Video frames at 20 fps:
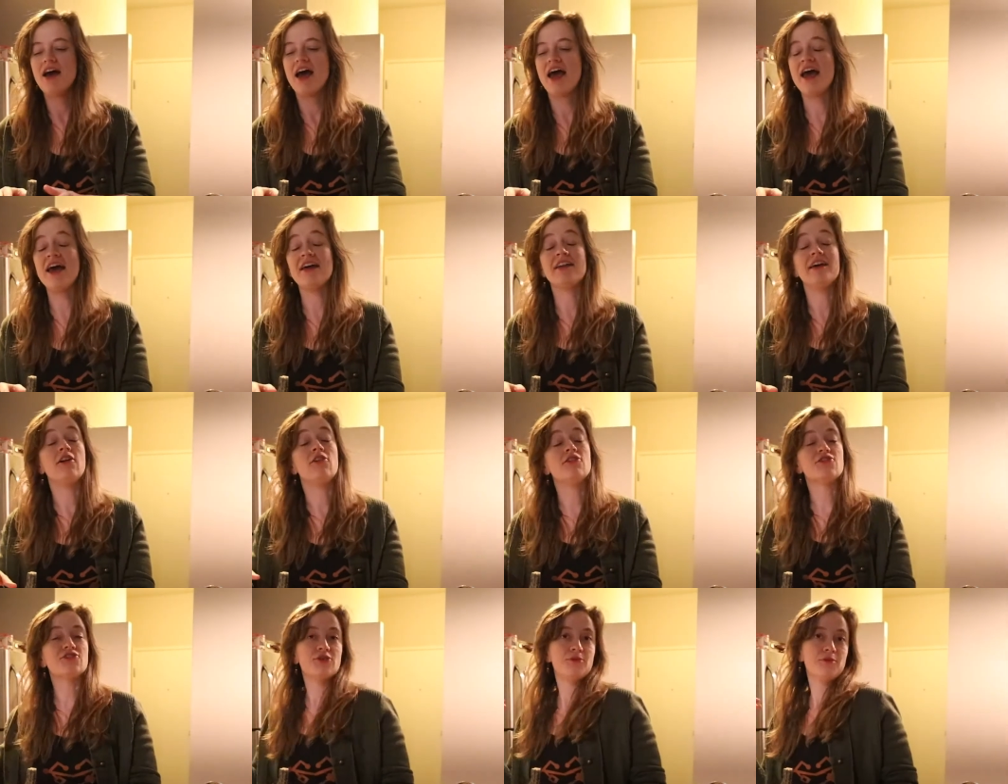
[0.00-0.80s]
And I
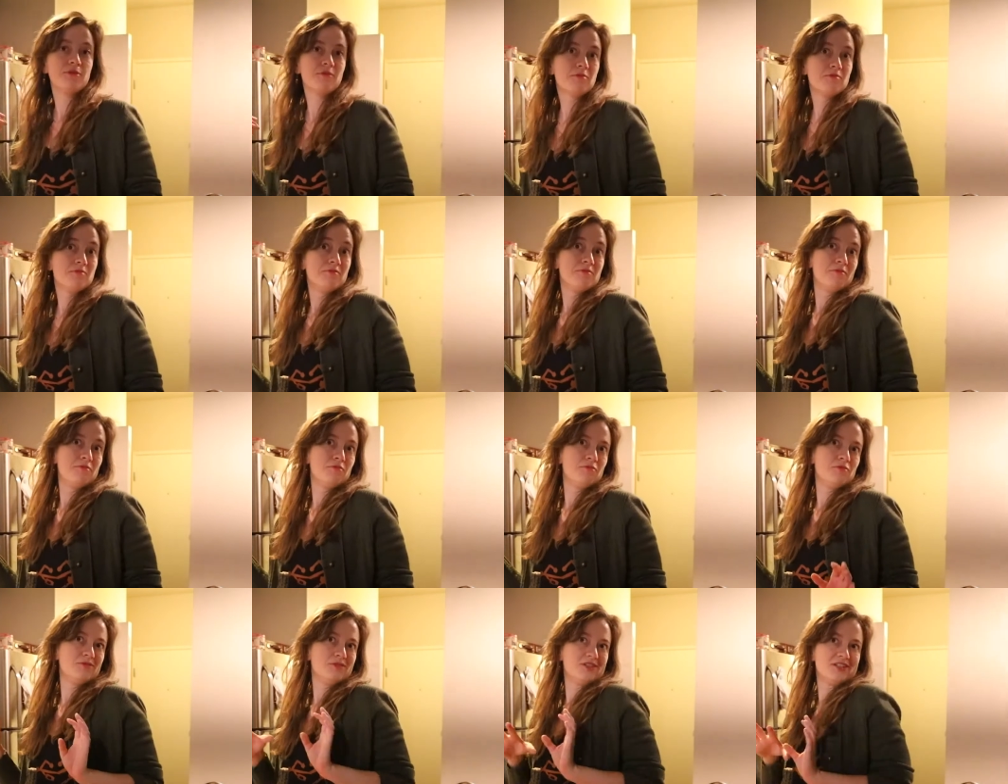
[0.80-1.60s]
also
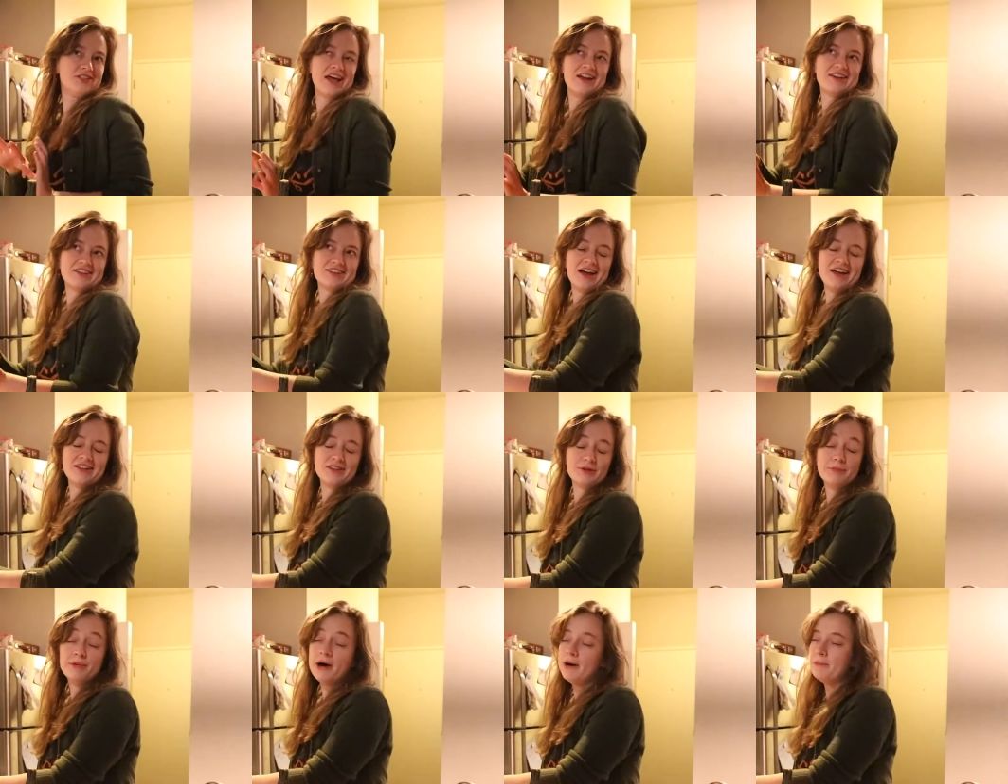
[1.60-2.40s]
set aside
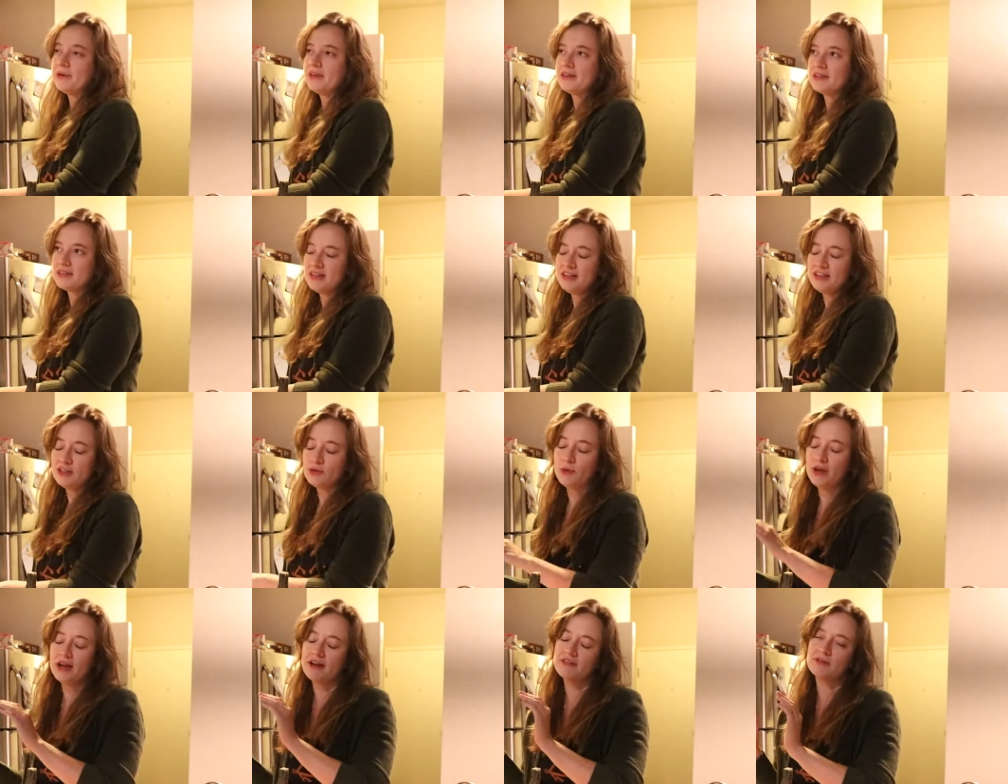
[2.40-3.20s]
some pumpkin seeds.
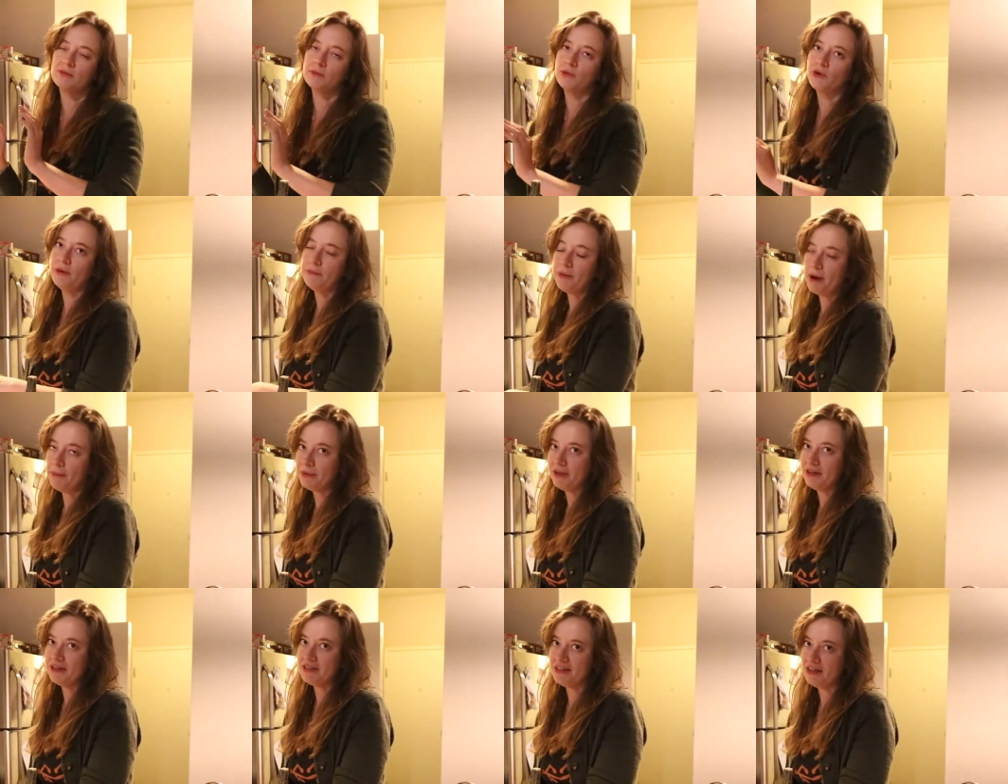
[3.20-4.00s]
We have some great
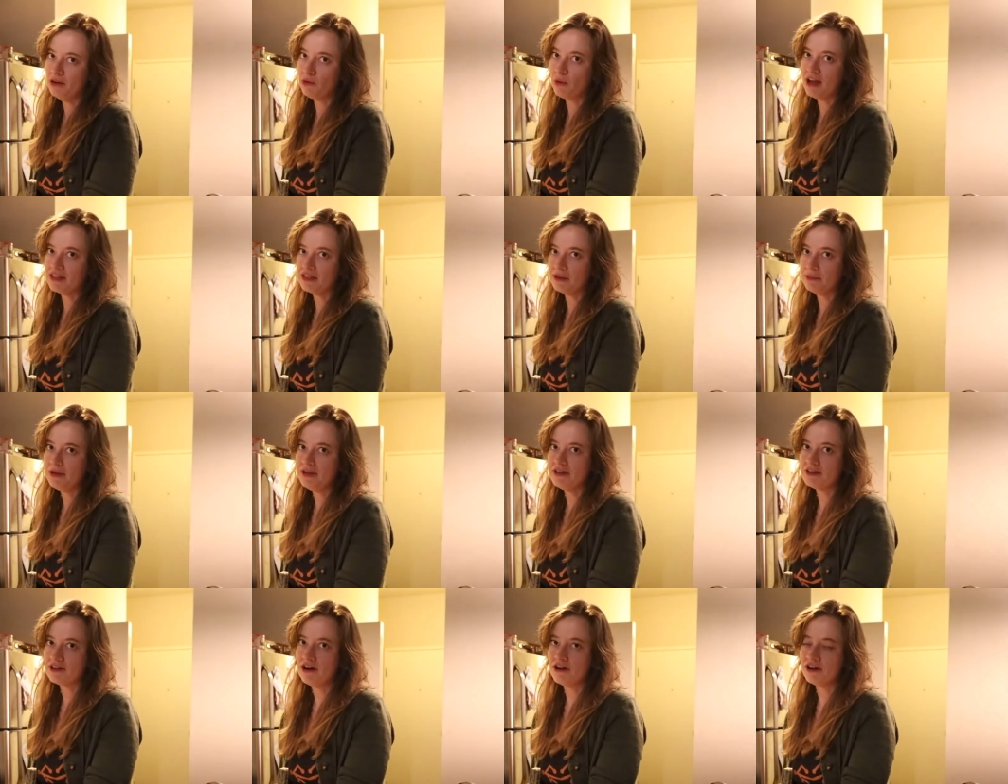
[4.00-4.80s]
pumpkin seed
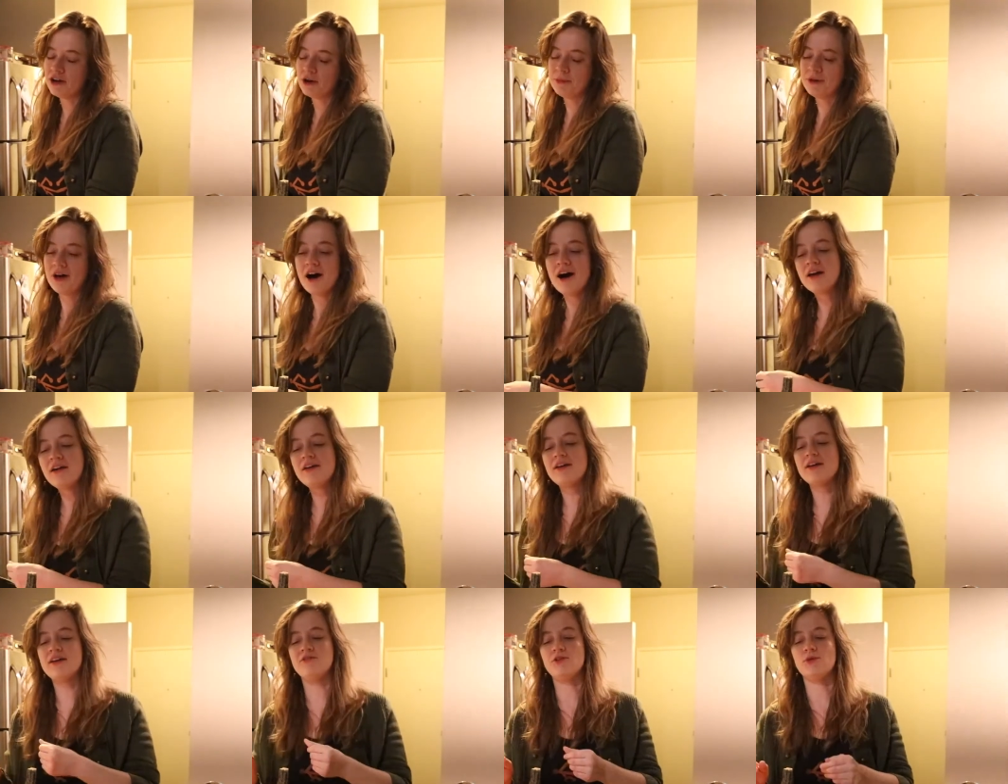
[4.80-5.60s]
recipes on our
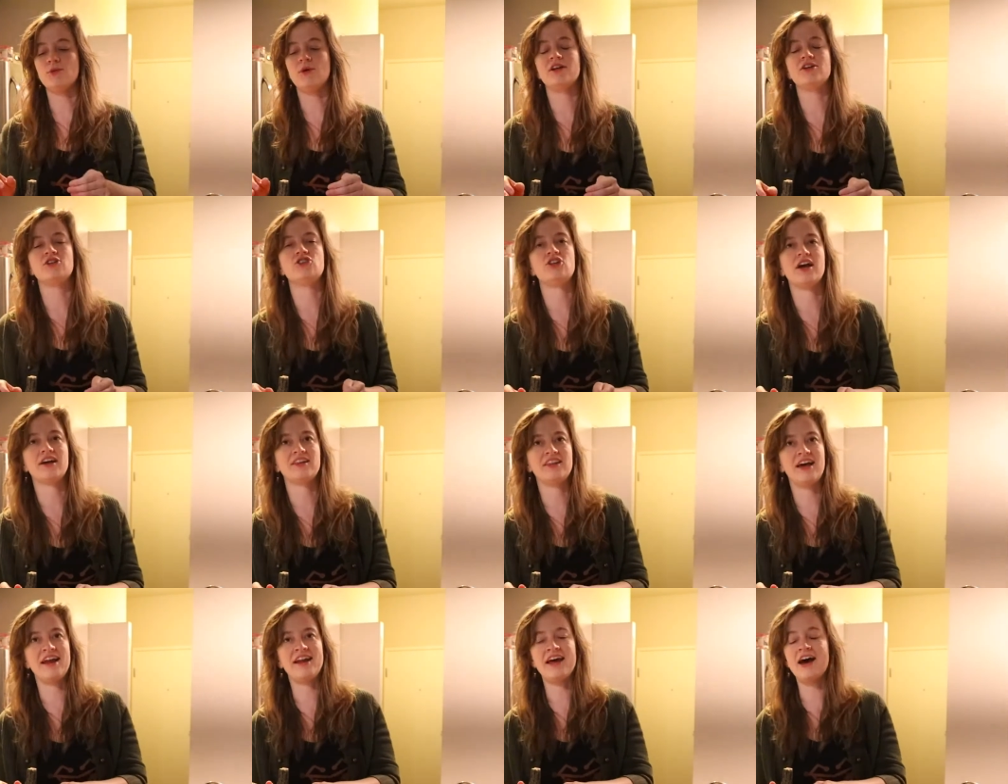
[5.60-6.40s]
blog. If you want to check
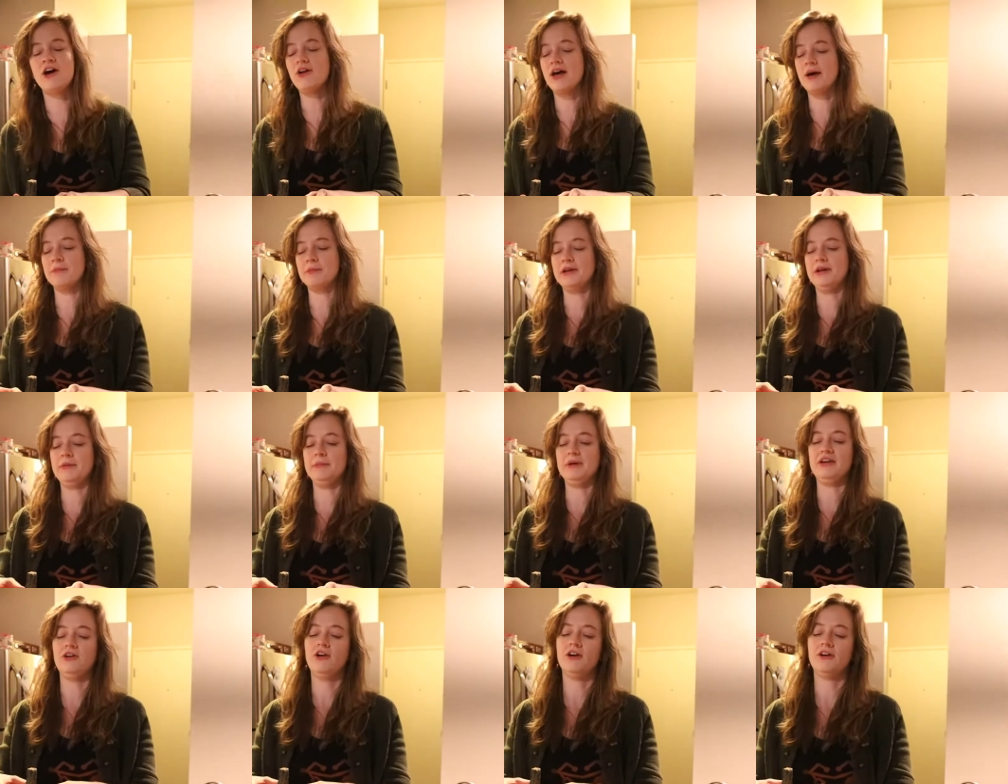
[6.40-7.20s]
that out, I'm going
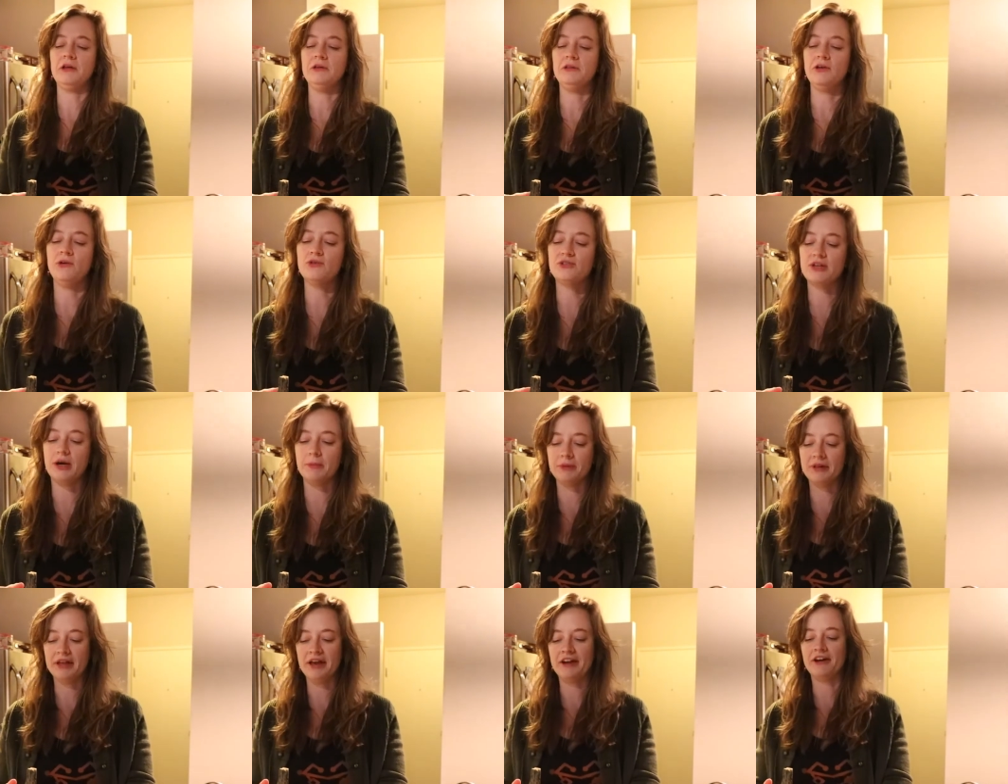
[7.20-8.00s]
to be cooking those
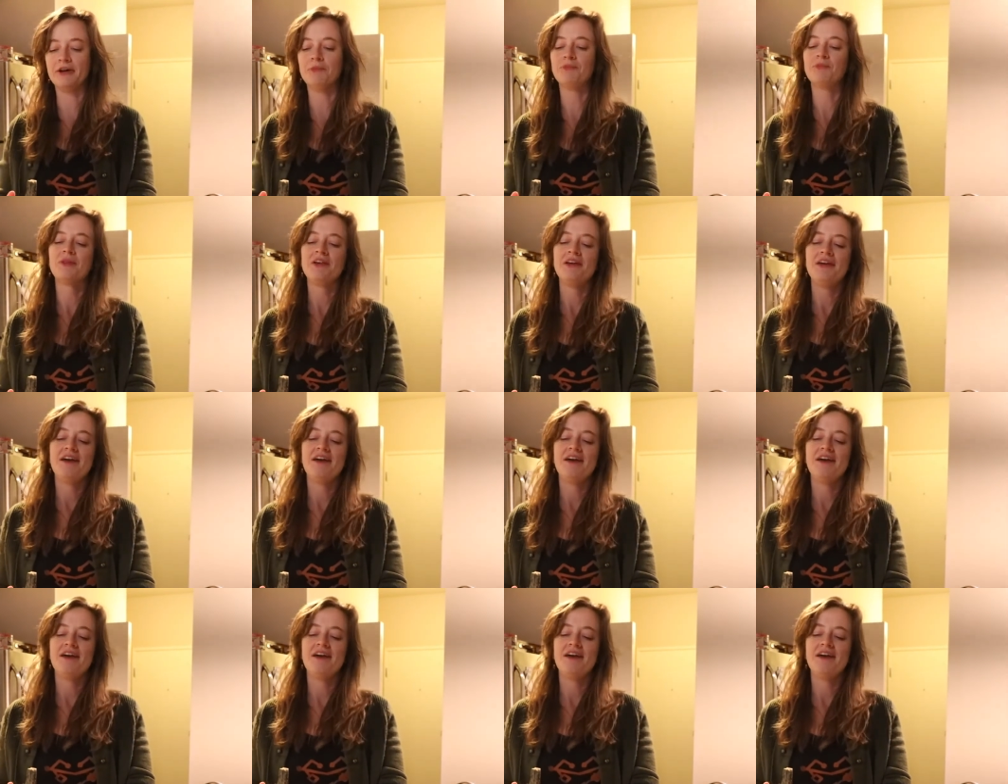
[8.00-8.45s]
up later.